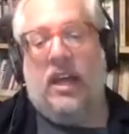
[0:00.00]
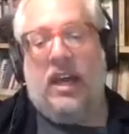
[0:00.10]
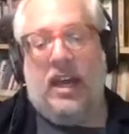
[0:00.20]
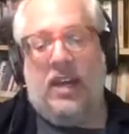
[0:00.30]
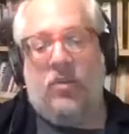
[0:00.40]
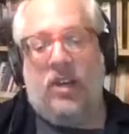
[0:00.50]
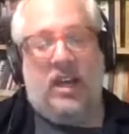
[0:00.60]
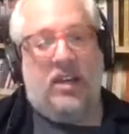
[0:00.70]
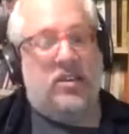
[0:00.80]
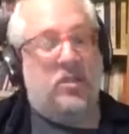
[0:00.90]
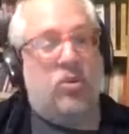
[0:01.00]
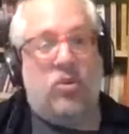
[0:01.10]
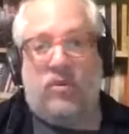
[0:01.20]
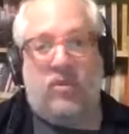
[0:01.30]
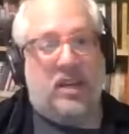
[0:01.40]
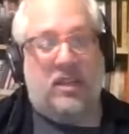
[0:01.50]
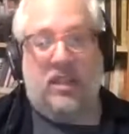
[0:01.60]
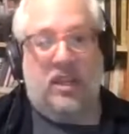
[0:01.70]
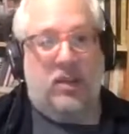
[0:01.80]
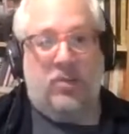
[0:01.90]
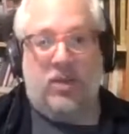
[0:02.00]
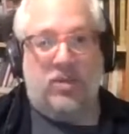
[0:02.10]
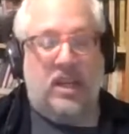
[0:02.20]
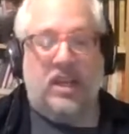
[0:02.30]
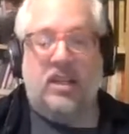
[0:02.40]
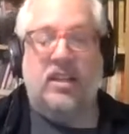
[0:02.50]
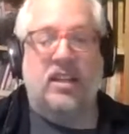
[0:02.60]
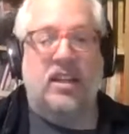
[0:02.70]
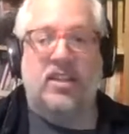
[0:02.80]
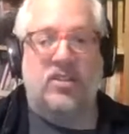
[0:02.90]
and we can support faculty both technically.